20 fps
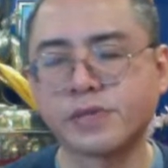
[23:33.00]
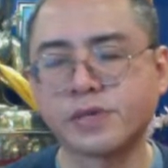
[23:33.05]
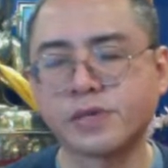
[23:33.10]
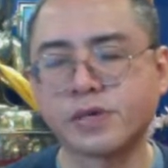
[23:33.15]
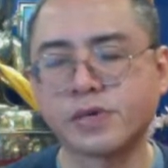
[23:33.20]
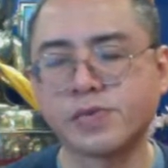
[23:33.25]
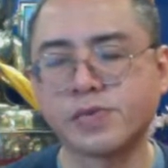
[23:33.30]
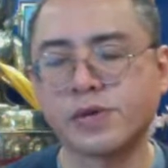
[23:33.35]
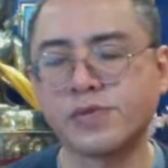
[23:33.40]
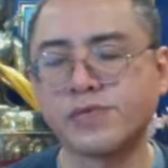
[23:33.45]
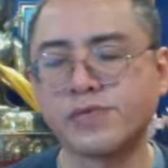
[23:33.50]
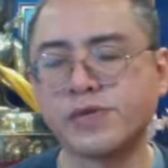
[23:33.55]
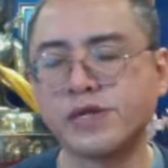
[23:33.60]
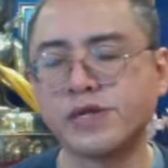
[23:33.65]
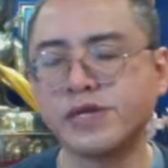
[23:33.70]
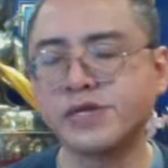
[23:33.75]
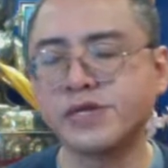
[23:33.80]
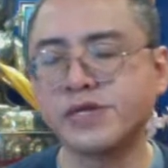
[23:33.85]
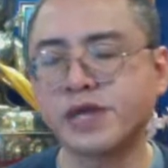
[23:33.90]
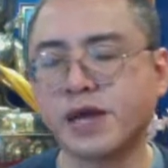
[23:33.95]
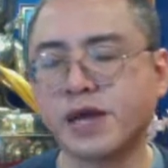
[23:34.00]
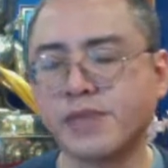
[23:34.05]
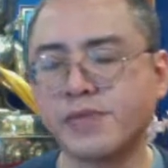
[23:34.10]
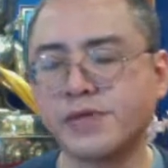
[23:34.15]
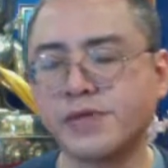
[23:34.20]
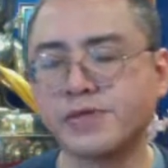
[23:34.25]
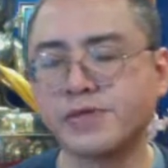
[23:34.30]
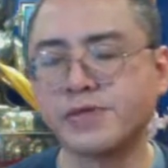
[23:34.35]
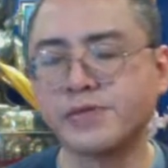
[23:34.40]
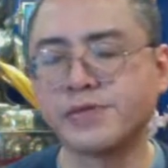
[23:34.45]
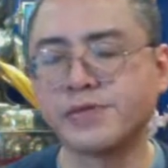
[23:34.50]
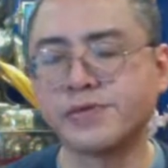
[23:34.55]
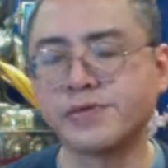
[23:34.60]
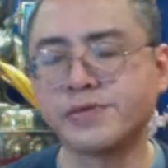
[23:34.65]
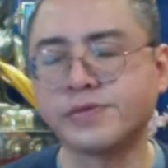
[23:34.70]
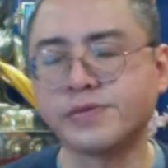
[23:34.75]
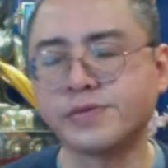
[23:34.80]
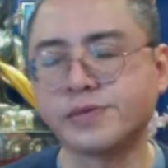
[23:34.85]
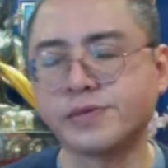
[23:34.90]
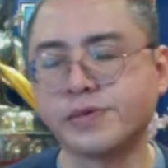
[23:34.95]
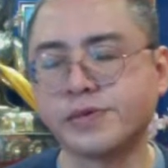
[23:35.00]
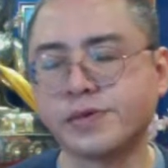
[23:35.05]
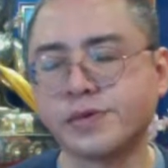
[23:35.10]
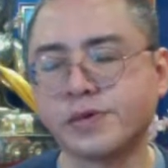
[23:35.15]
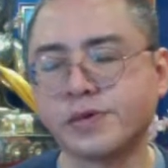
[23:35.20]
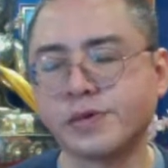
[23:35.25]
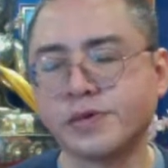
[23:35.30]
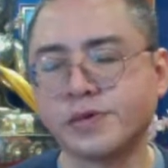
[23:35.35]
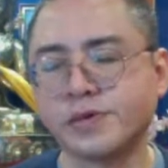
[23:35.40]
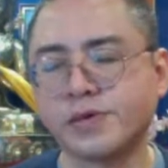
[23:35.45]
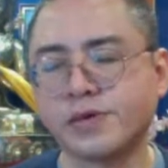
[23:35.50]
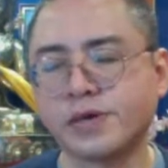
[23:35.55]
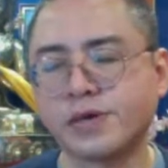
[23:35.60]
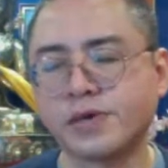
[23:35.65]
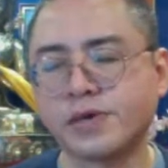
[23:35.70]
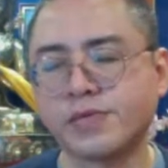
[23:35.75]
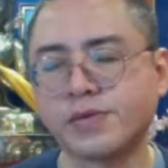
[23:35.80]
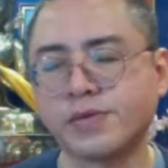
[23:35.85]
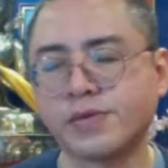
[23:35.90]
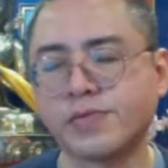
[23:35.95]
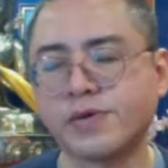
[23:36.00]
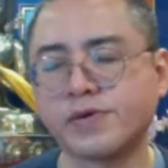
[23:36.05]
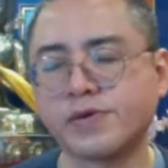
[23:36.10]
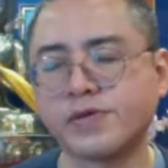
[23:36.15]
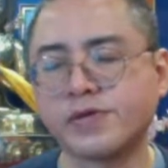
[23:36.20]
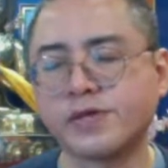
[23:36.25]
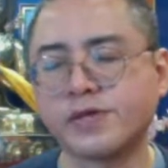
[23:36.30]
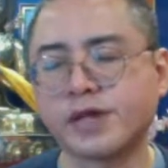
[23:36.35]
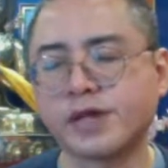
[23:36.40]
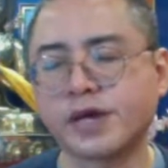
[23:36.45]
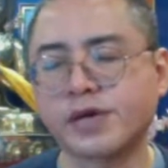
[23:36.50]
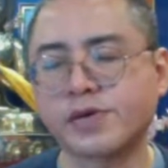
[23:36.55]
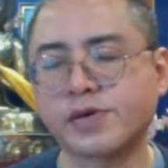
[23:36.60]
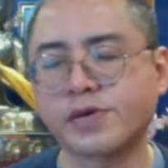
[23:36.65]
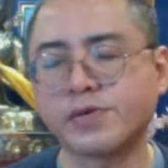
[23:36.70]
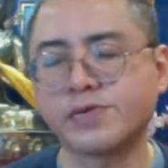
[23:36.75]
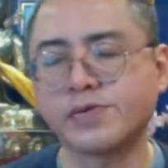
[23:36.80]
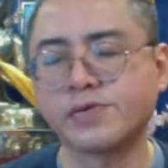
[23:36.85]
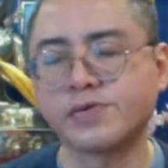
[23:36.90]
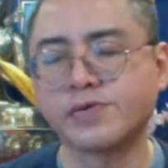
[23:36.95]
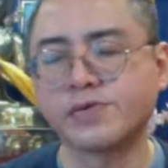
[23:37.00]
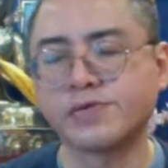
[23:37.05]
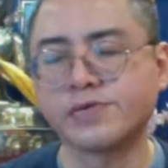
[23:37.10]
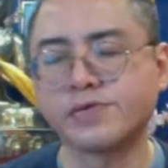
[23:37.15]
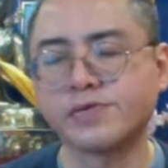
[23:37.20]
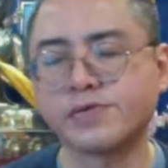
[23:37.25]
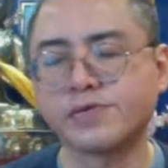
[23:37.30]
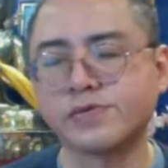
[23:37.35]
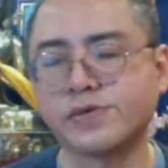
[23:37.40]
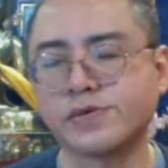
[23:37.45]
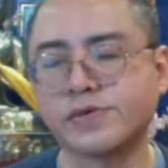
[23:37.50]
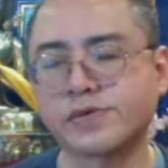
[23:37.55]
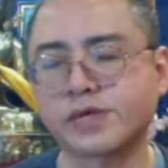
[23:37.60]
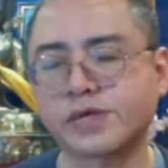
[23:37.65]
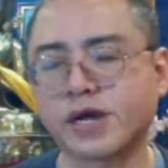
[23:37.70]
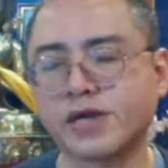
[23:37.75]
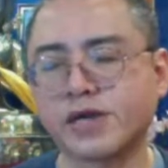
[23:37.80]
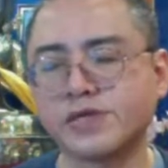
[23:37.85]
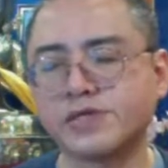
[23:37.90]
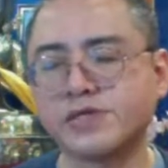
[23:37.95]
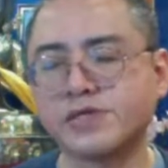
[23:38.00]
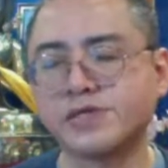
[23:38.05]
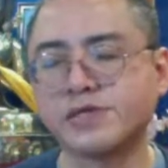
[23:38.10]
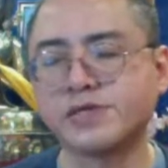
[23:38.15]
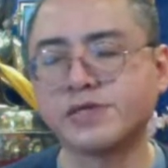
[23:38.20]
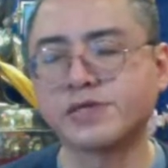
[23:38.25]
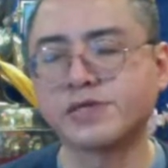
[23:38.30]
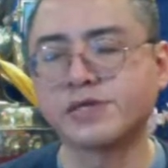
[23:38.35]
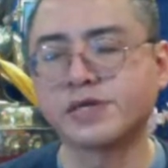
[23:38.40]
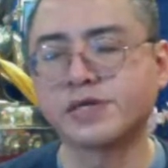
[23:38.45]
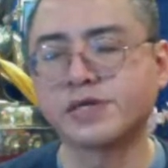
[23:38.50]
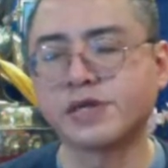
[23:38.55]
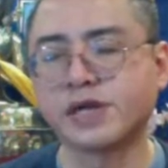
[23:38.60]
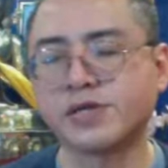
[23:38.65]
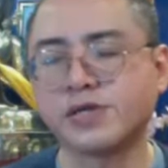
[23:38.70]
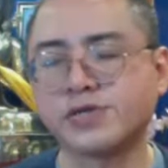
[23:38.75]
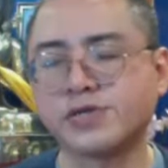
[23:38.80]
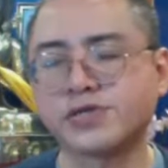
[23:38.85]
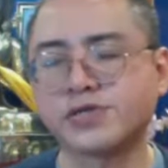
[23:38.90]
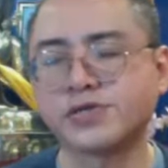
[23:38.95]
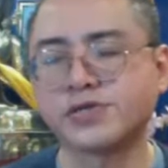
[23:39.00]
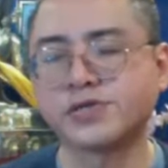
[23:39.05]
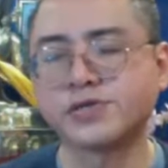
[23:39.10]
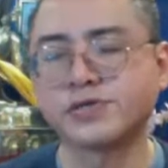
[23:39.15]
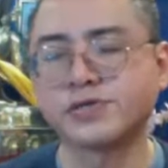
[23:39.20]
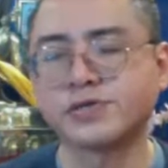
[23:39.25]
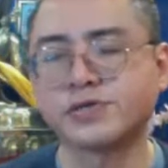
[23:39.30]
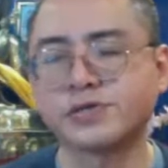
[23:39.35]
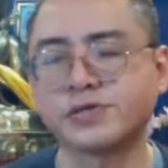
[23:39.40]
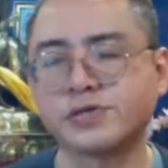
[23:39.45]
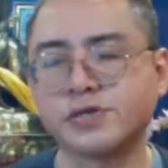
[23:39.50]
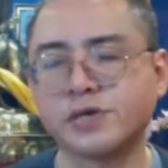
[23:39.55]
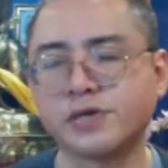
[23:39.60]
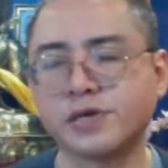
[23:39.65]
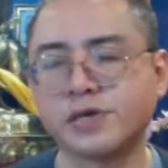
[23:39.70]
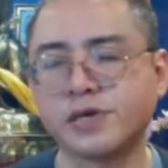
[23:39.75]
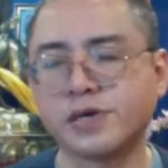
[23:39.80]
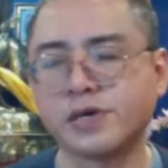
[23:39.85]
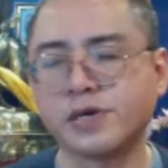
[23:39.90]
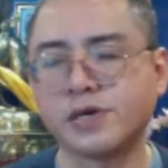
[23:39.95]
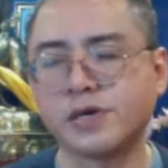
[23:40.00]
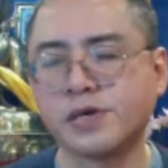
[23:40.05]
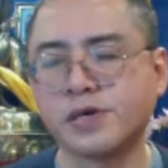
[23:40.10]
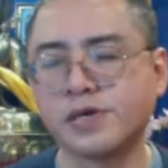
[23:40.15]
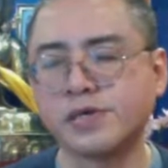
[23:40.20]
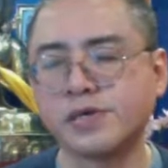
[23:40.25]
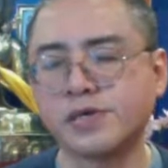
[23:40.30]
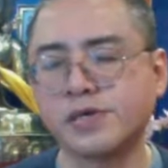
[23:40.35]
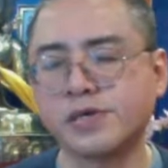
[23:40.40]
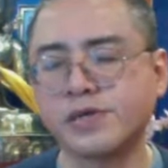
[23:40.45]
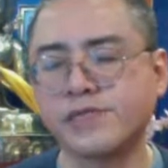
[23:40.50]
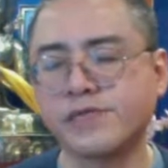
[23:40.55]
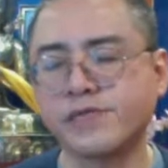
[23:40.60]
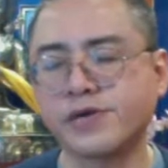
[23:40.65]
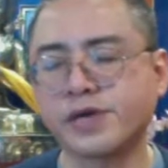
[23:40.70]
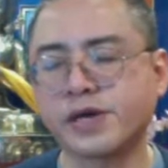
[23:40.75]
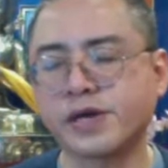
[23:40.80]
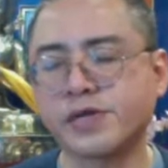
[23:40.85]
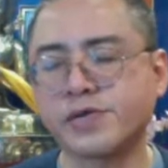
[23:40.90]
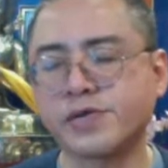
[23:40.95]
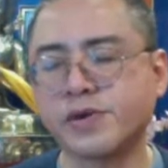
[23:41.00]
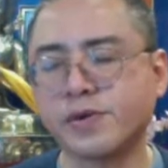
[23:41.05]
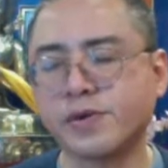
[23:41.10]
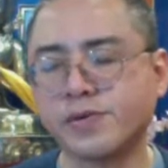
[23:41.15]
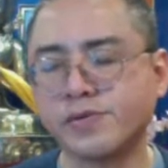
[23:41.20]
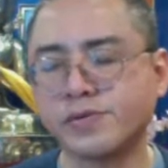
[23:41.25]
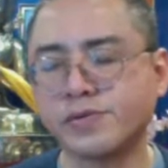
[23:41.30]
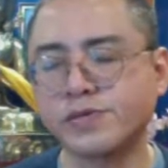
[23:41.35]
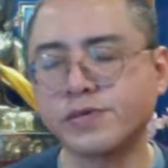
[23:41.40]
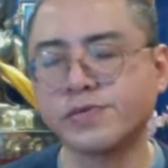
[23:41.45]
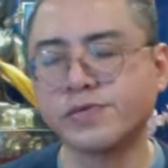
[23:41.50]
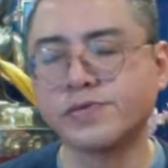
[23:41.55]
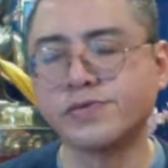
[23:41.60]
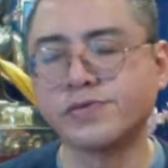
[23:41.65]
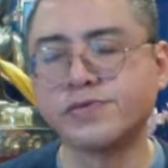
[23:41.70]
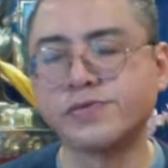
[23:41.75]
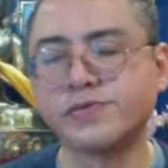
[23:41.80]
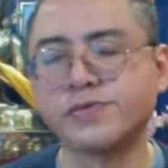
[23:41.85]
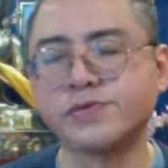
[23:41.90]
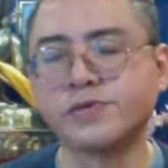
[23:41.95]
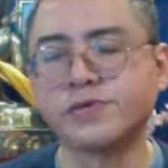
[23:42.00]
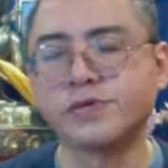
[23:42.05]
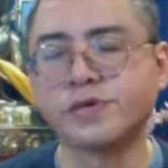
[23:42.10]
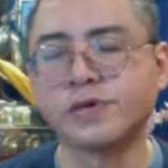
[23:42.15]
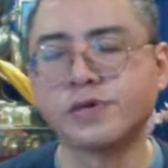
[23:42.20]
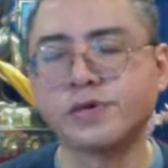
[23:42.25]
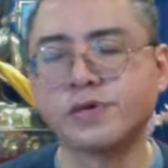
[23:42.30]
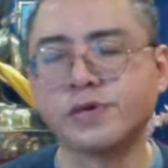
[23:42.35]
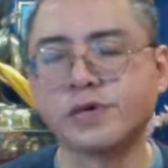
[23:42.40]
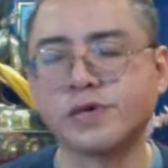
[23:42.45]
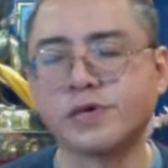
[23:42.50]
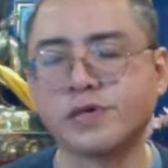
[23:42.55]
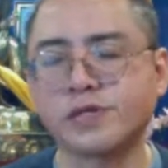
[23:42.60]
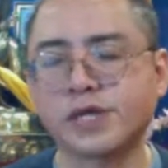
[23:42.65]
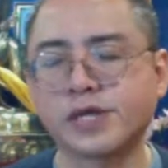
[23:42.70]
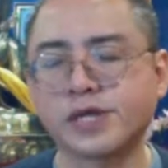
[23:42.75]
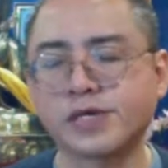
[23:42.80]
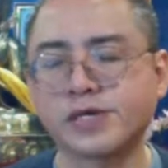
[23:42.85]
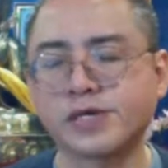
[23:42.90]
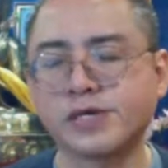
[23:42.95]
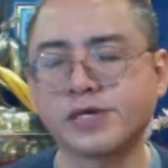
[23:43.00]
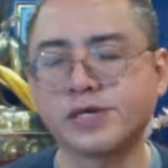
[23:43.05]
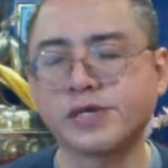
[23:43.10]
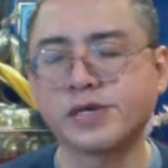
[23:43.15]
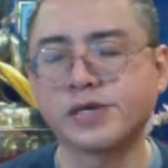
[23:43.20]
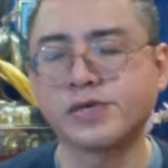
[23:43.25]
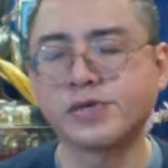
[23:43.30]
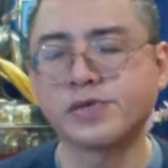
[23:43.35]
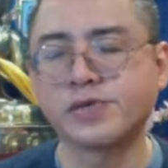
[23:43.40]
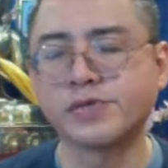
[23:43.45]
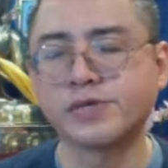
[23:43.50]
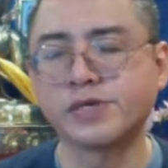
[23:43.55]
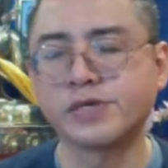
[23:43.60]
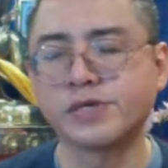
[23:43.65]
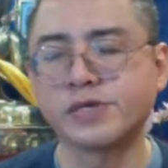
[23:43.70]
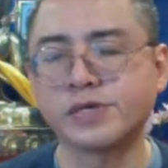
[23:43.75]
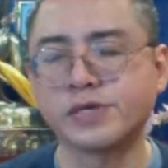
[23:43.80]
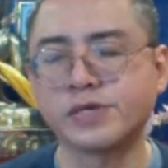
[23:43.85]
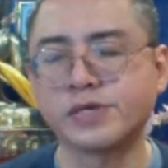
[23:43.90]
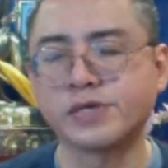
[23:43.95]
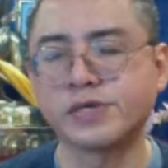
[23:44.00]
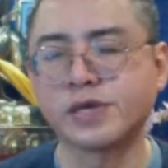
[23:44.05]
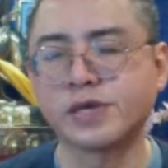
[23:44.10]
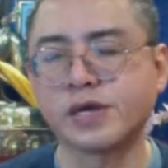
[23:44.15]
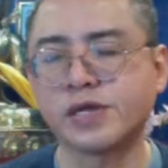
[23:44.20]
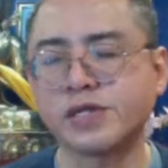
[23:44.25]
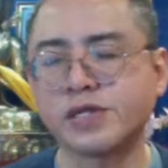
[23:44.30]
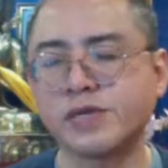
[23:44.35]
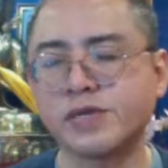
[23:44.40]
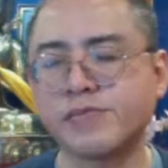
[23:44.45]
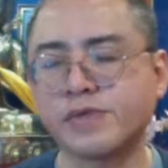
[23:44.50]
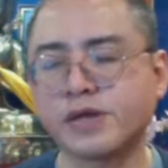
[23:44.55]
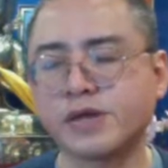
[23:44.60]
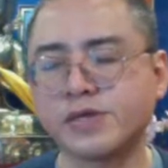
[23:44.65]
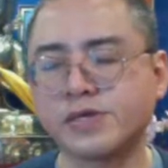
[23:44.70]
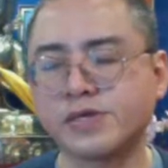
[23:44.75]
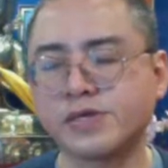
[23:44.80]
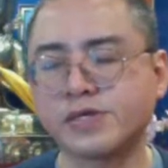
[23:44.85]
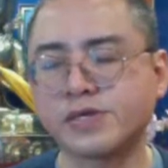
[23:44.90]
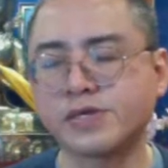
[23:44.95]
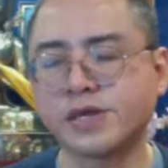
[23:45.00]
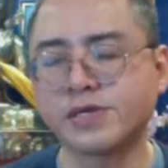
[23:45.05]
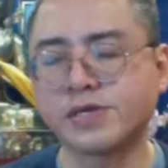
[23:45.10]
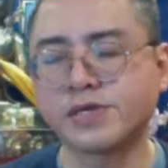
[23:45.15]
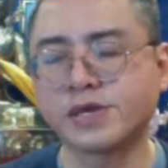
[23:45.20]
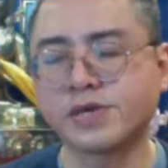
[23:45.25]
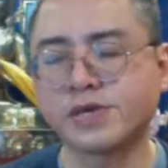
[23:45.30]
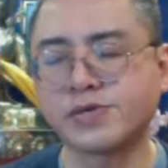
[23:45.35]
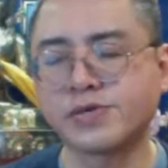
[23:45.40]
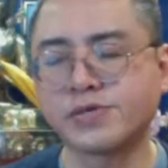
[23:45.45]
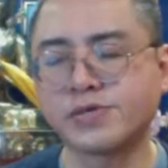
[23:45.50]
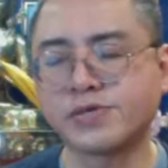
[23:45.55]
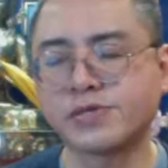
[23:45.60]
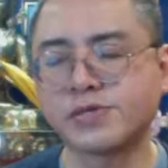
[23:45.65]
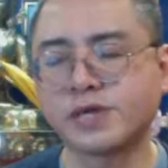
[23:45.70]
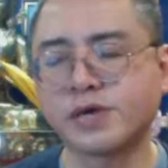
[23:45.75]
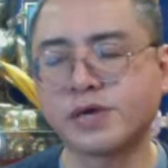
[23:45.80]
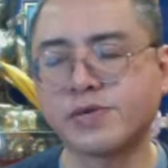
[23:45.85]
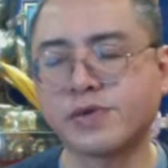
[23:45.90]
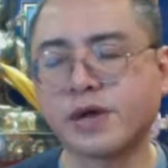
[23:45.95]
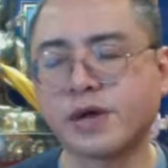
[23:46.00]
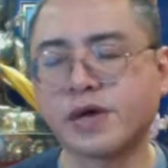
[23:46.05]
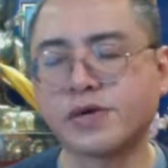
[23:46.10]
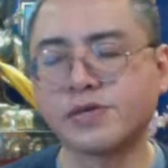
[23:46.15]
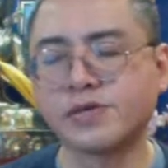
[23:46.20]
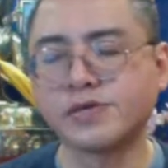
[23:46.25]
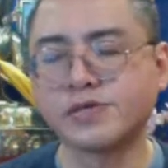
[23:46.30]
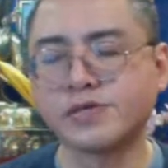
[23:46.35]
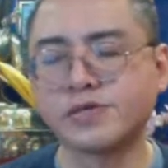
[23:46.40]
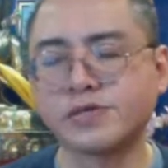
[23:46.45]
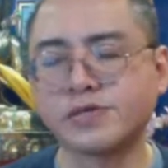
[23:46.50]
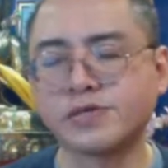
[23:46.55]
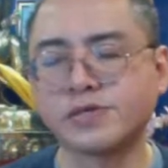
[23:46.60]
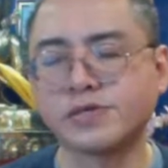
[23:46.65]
When release happens, and when the body let go, tightness and tension, see if we can also take in and notice any pleasant sensations that arise.